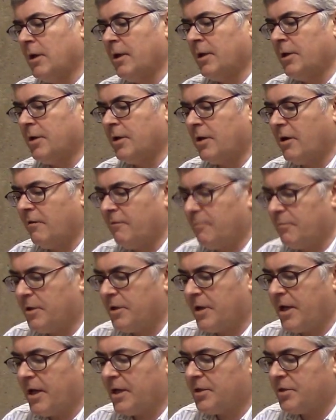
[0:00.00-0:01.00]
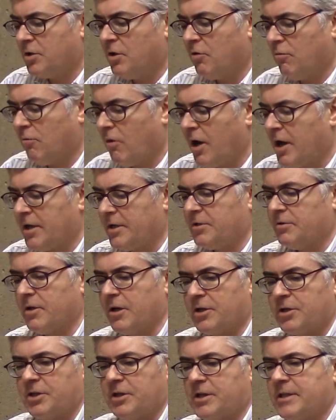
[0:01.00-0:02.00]
the government has no right to
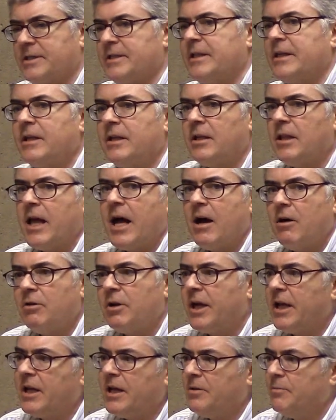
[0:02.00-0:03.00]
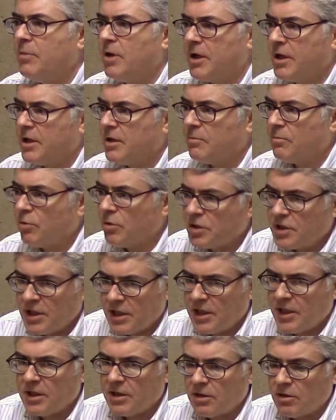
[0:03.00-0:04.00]
actually single out anybody in
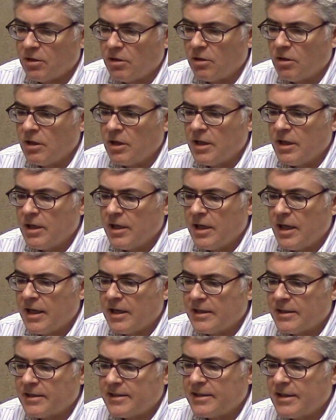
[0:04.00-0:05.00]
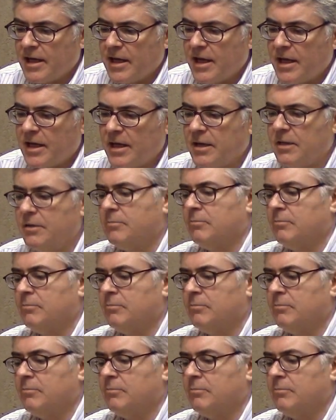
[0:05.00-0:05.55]
particular and say,